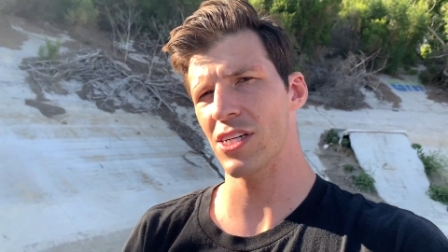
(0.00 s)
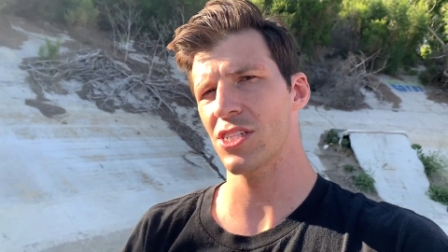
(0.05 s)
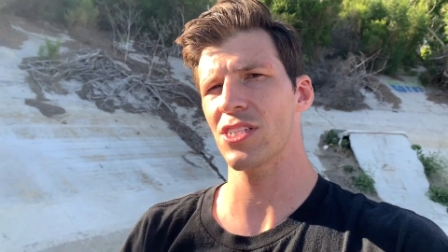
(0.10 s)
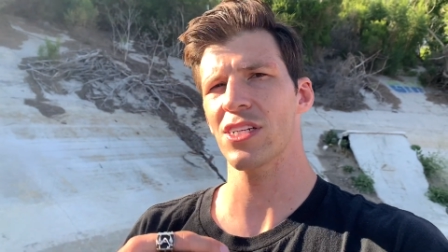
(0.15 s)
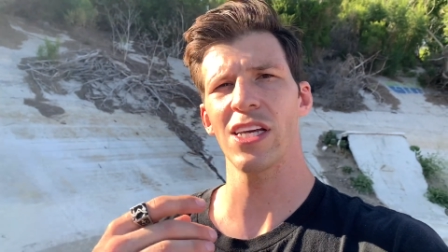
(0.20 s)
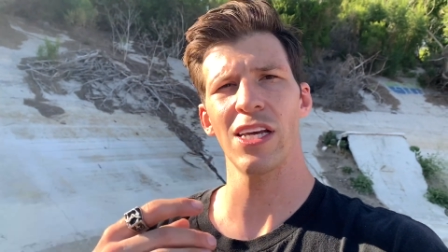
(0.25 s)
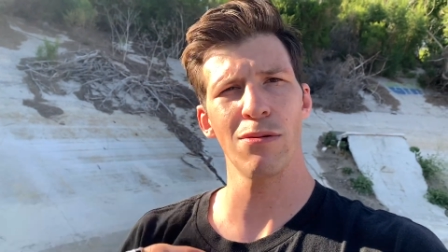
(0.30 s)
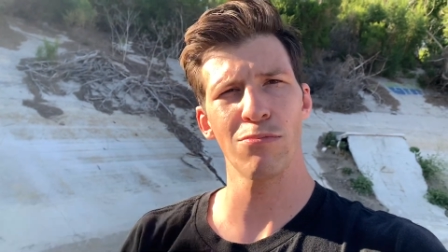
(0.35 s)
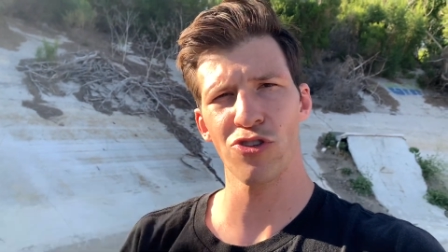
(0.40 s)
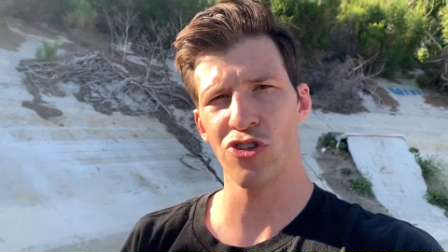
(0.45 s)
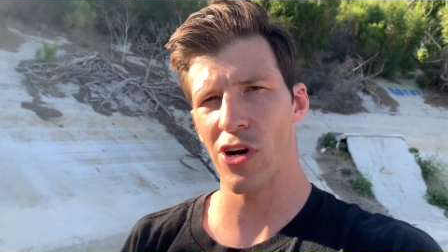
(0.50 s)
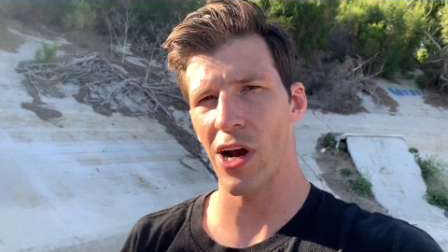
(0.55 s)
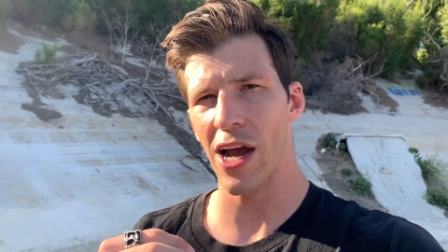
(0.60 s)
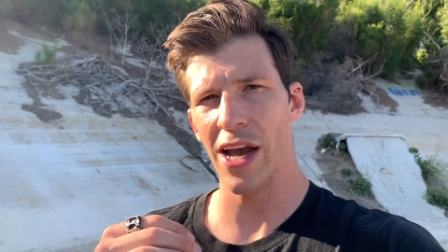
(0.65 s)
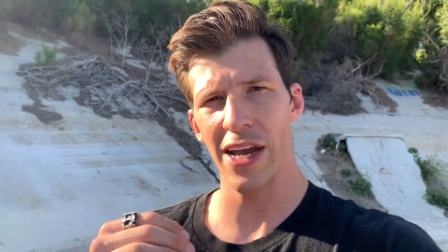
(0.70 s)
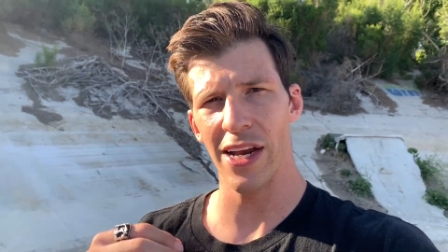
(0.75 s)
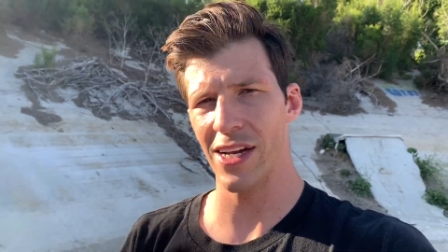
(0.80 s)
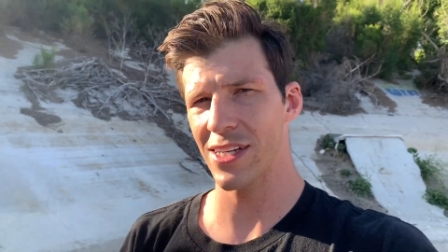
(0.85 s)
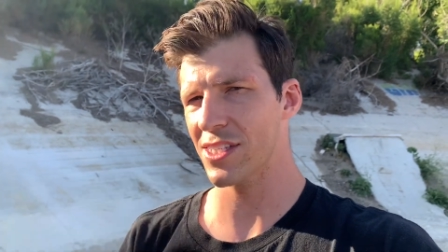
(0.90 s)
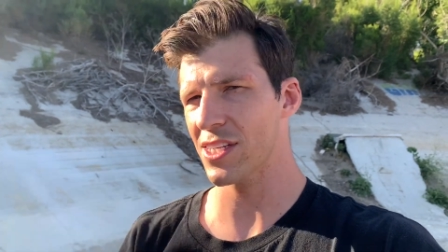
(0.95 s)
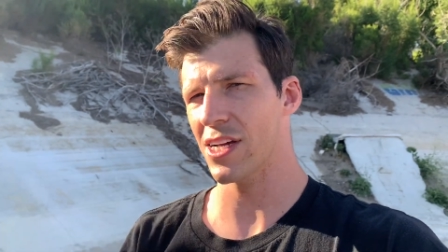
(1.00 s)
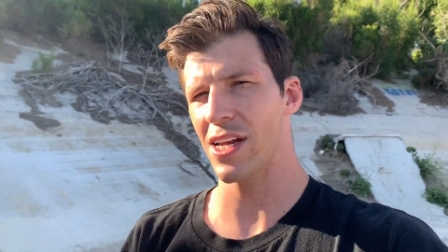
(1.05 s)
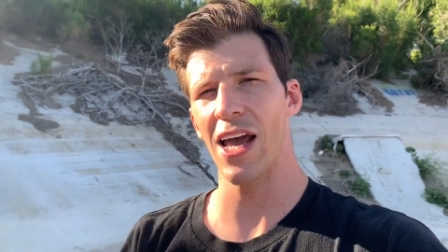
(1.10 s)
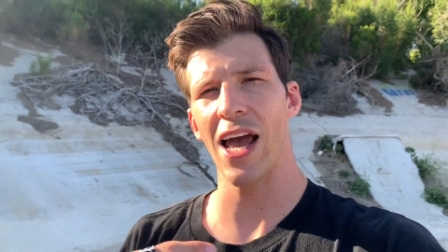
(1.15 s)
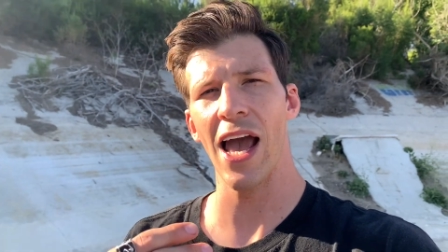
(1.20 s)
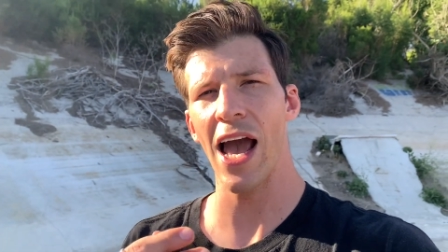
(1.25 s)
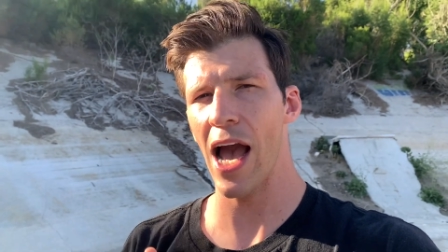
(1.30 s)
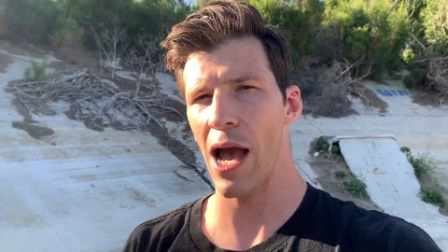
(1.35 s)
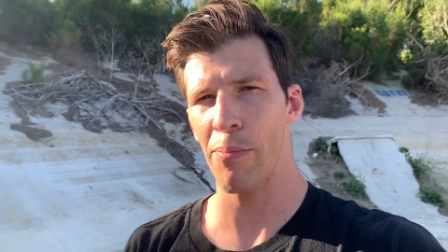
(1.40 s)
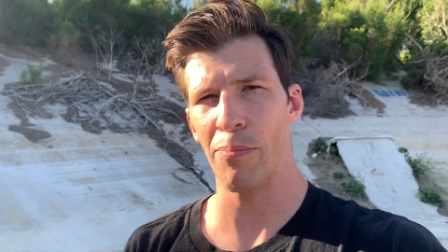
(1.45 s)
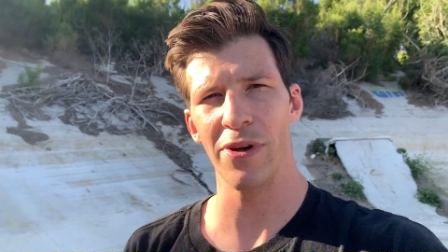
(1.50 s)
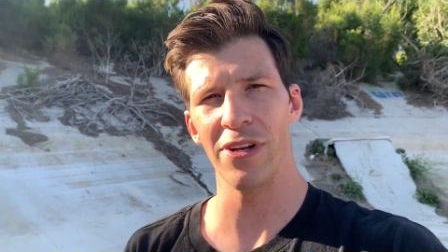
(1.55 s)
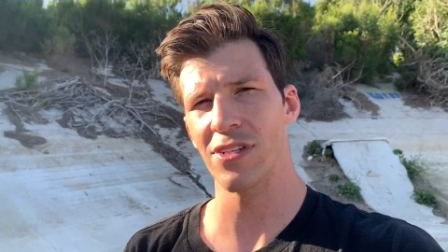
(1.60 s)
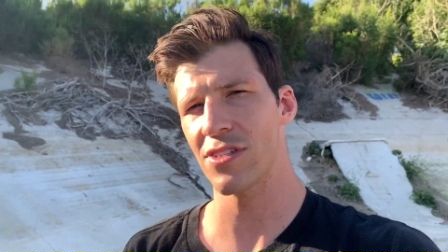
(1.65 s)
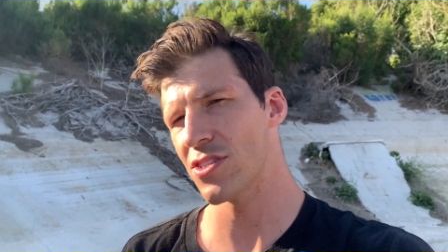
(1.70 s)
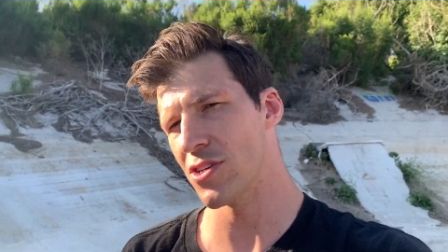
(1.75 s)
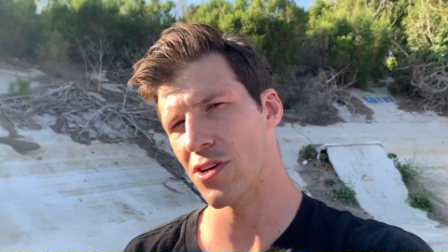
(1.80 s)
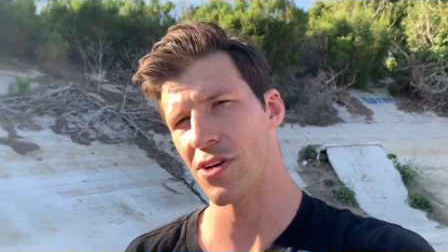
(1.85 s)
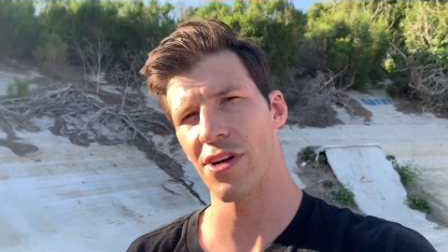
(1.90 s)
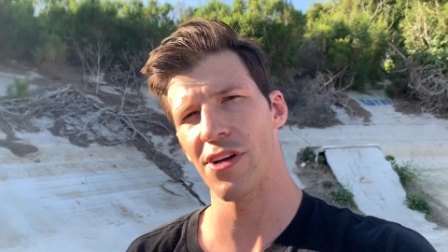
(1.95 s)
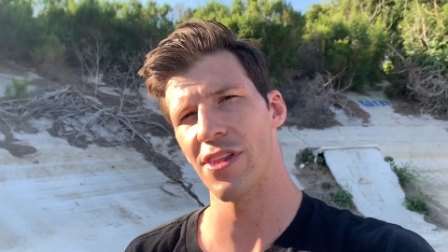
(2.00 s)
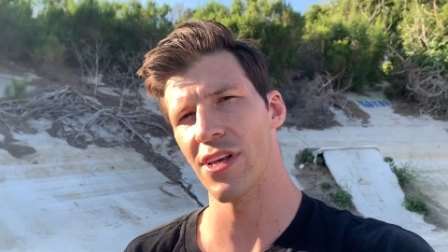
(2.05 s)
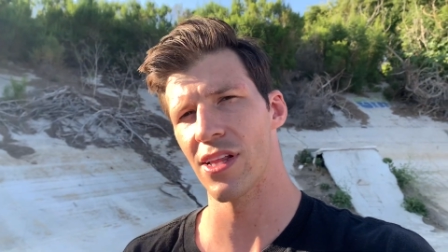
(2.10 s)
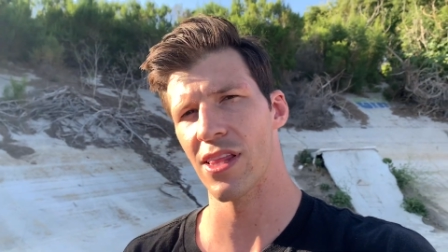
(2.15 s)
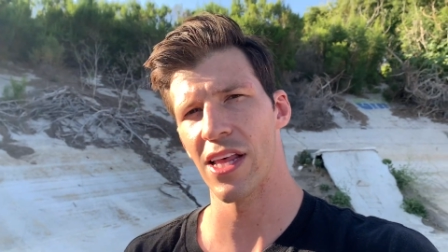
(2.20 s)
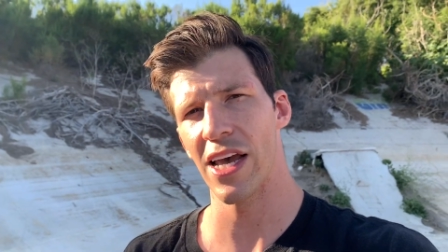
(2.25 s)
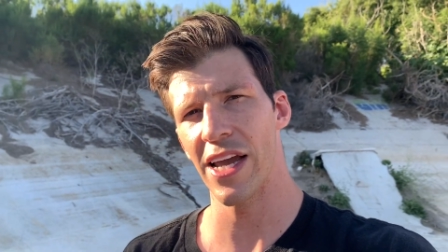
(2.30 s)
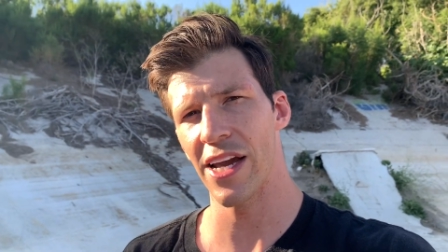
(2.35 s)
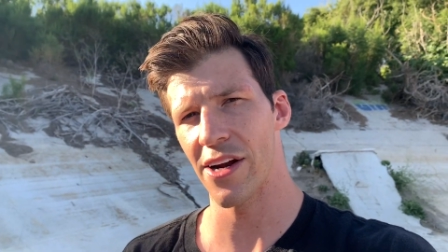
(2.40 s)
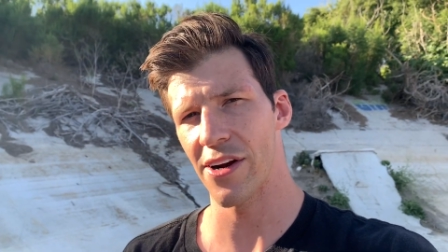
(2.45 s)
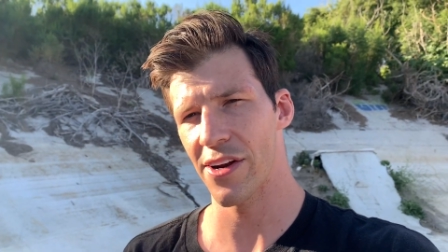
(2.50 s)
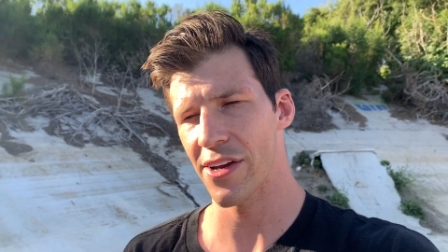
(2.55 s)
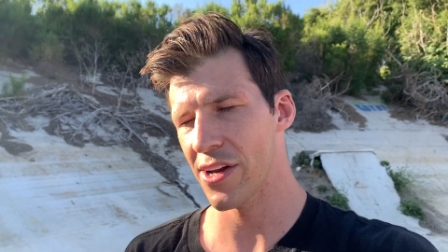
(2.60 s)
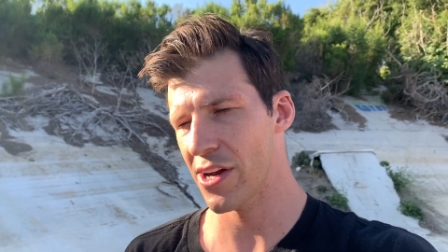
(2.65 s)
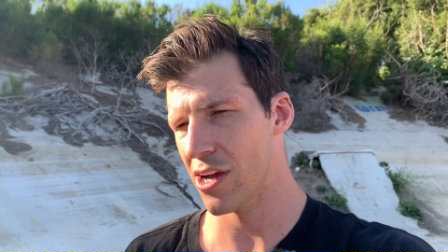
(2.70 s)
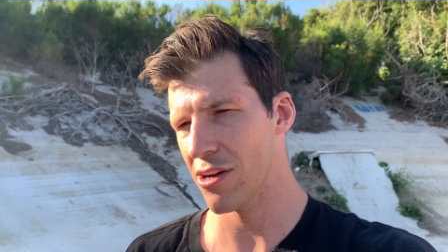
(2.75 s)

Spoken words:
just keep trying, it's going to happen sooner than later.